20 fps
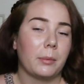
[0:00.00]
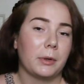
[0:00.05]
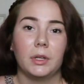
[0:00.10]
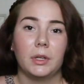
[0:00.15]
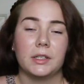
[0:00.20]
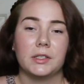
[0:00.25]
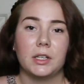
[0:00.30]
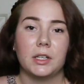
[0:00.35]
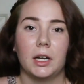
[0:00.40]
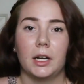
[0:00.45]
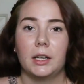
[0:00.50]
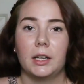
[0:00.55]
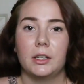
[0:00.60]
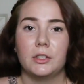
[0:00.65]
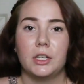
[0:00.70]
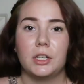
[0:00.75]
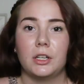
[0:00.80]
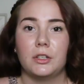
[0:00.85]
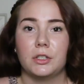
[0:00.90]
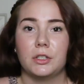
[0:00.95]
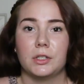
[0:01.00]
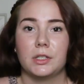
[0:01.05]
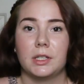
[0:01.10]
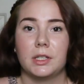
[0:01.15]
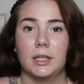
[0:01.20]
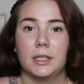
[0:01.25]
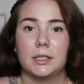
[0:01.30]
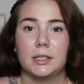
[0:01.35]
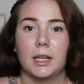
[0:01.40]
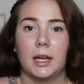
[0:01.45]
but it's not going to change your
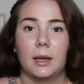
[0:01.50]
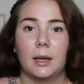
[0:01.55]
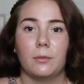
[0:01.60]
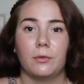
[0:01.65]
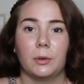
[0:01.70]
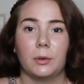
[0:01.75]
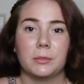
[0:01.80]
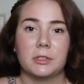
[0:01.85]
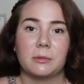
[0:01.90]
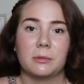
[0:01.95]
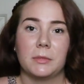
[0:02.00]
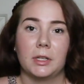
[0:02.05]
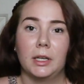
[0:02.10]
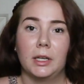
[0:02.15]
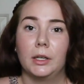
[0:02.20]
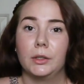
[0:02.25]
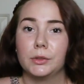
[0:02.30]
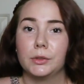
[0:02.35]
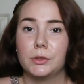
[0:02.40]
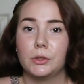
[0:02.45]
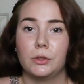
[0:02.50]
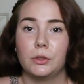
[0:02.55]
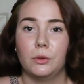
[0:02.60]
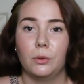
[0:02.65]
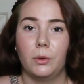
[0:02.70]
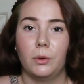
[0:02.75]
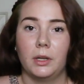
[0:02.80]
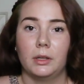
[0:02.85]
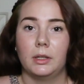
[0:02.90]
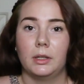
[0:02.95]
skin type from something else to
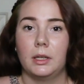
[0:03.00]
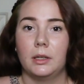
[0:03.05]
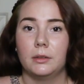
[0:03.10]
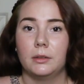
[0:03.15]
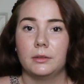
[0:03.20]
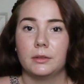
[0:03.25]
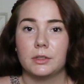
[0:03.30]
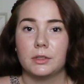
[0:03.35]
oily.